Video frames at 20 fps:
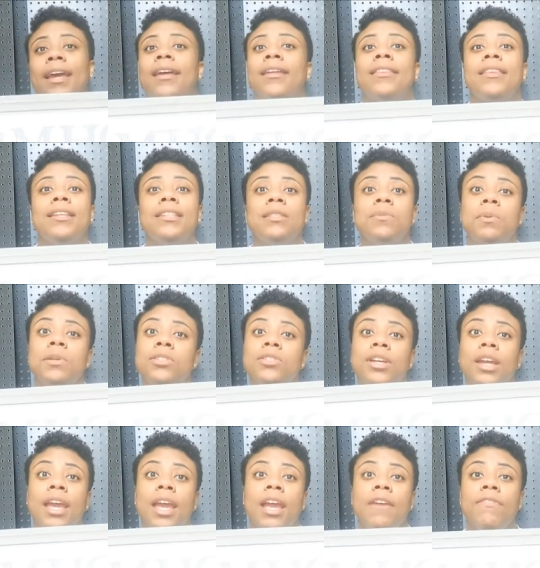yeah this
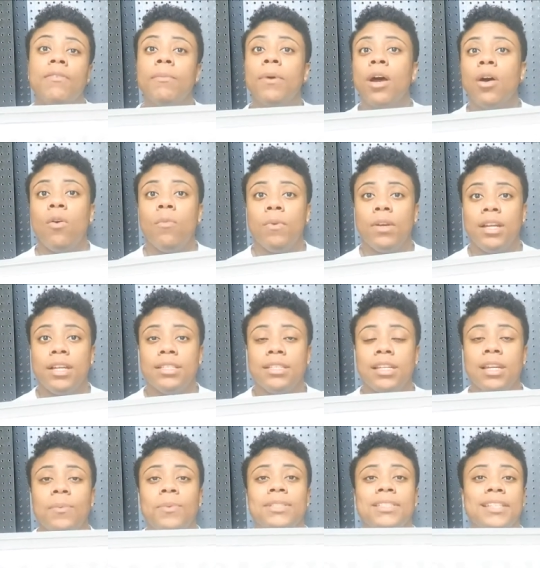picture came from home goods
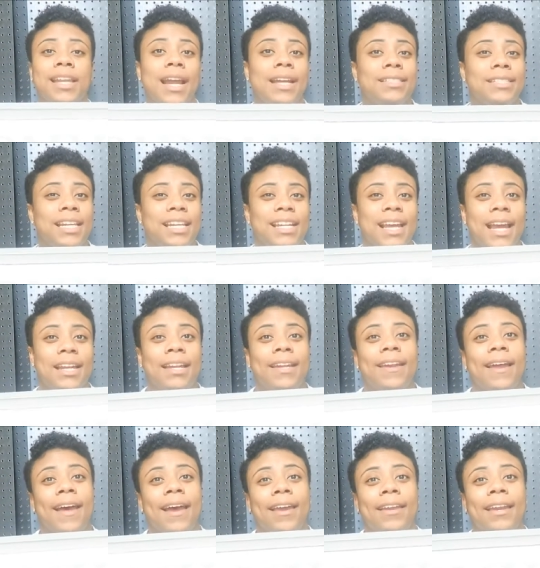and it was
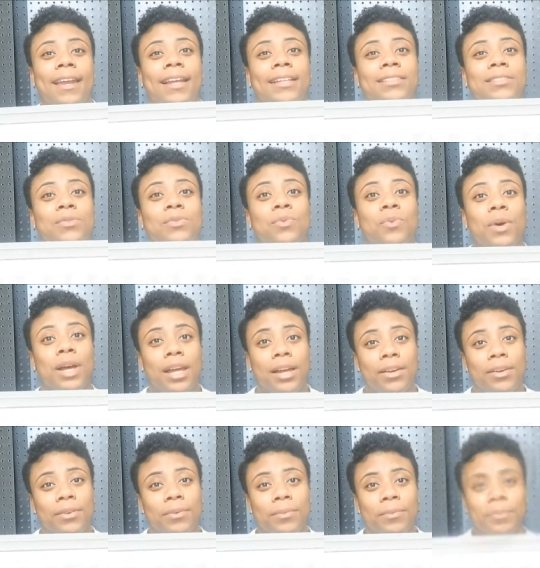19.99 as
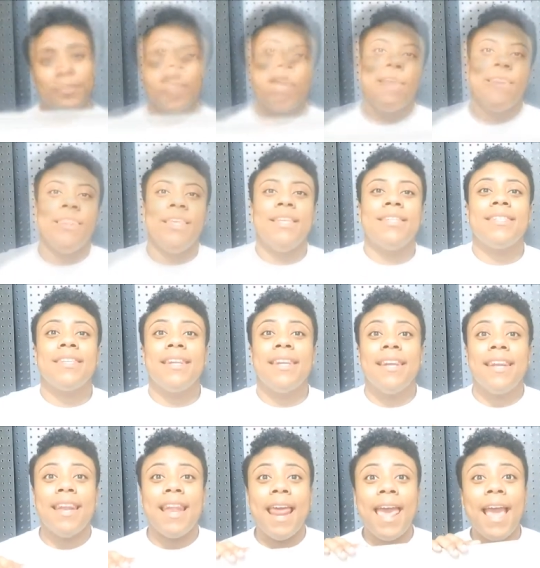well okay this
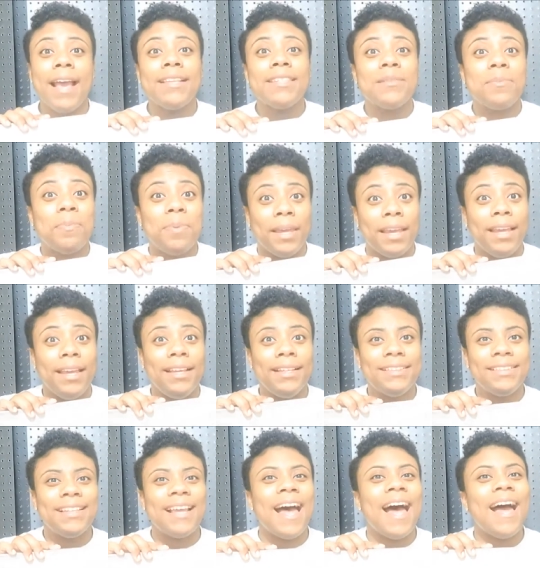next
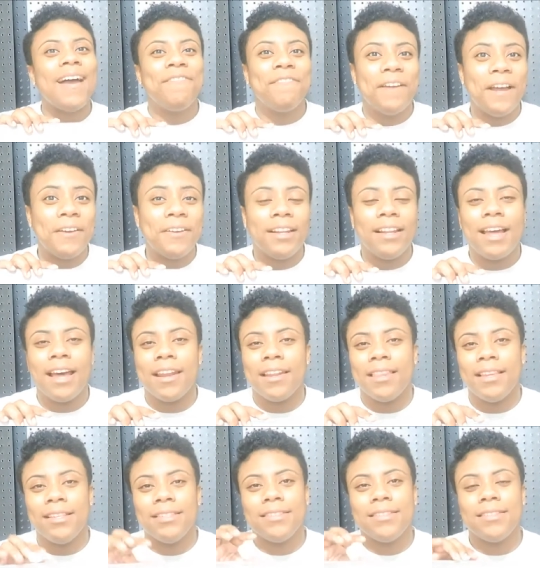piece i found a lot of
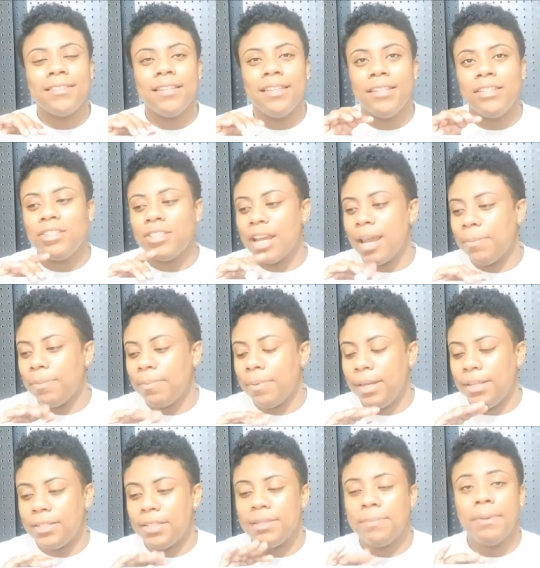these these shaped
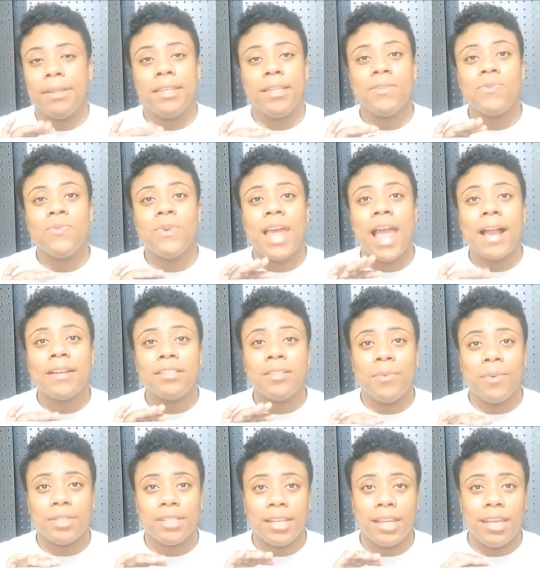pieces but this one
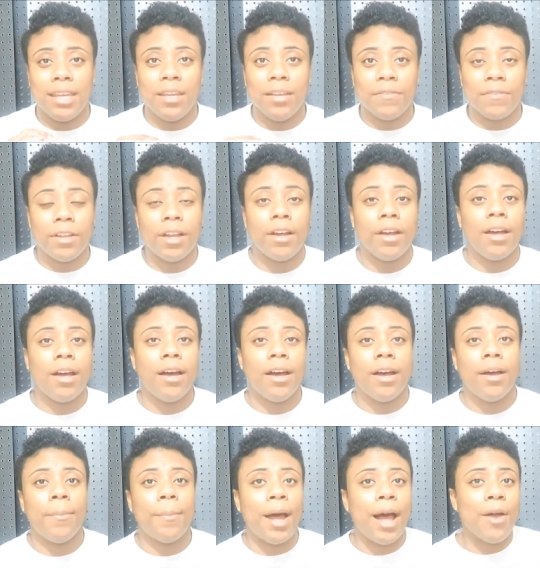actually was a gift a,
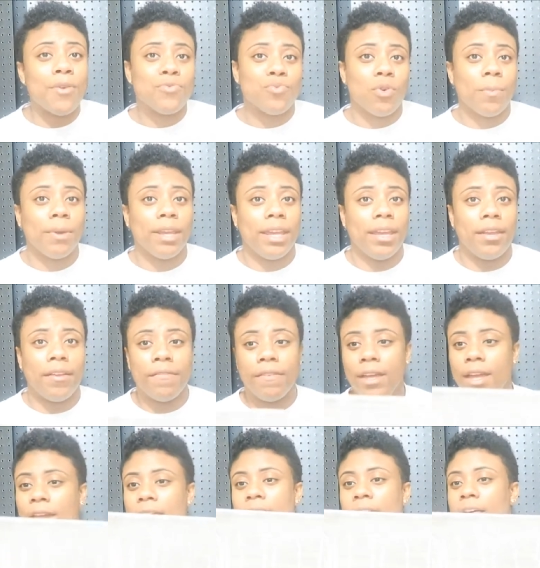a um, housewarming gift
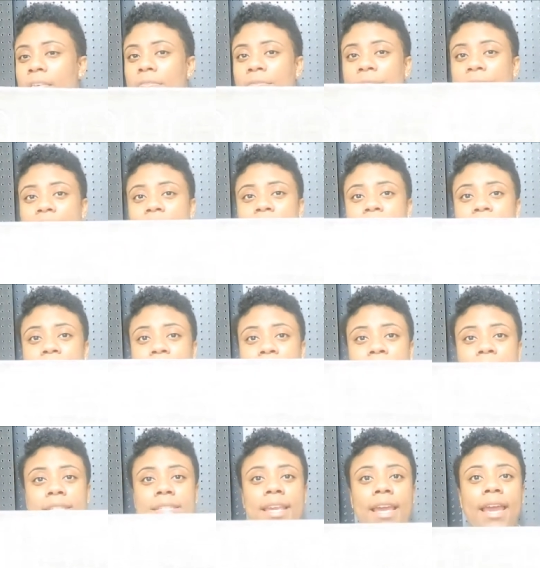this
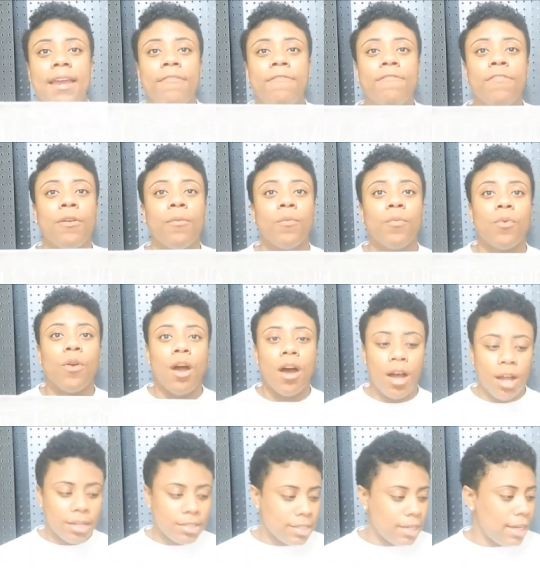piece came from
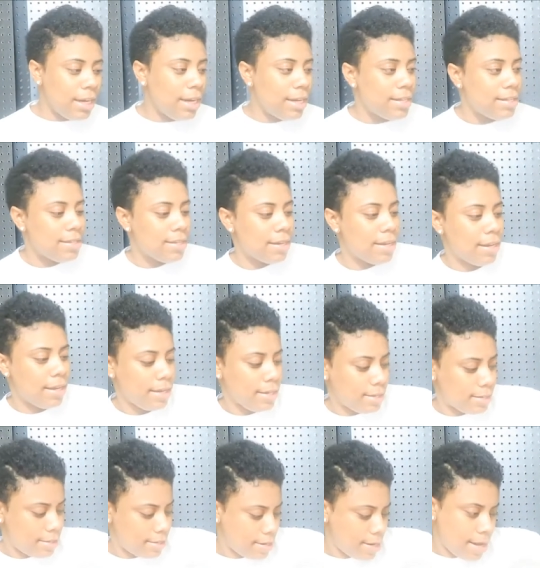ross and it
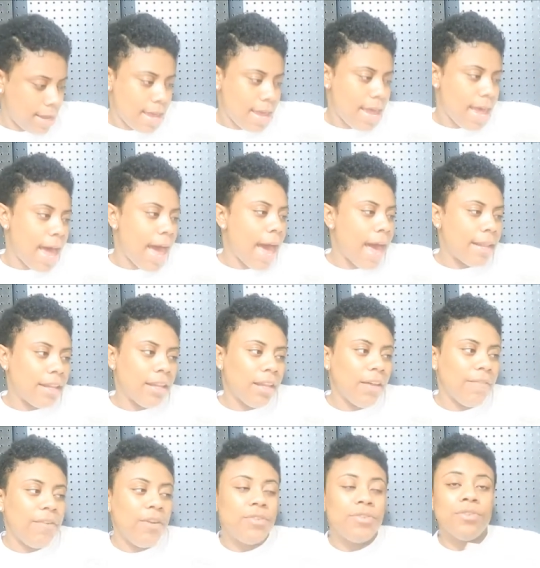says I
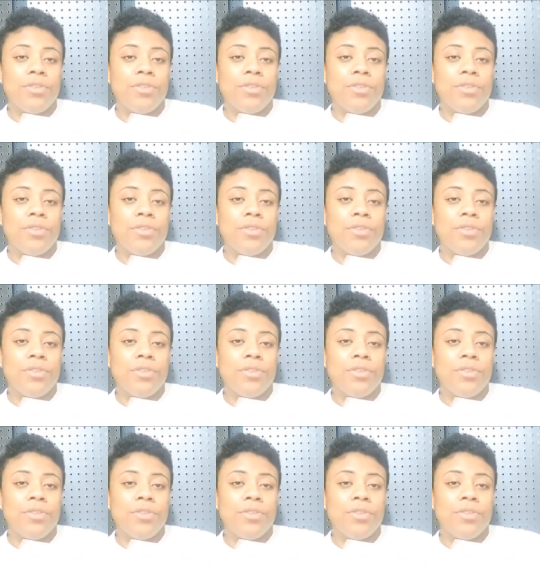love you